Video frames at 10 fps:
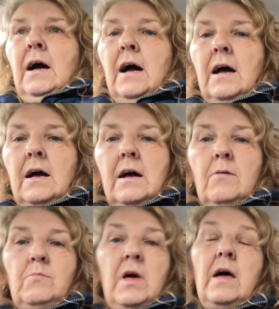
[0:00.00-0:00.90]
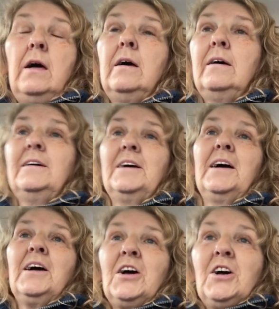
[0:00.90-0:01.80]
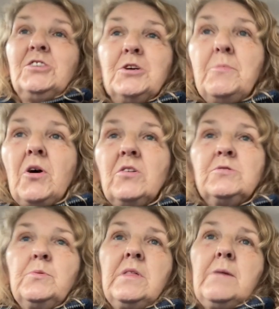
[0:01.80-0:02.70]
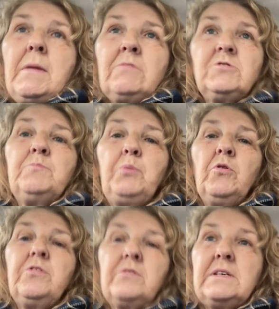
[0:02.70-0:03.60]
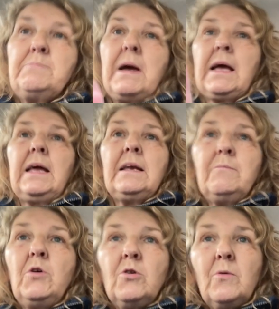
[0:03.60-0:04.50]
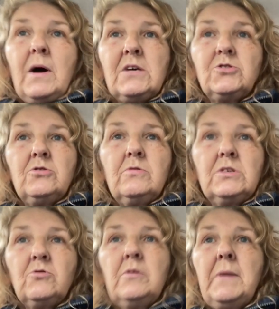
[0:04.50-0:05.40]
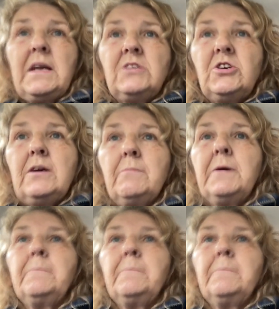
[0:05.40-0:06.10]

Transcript: Uh, and we, to be honest, with the amount of puther he's making, I'm not quite sure he's going to manage it, but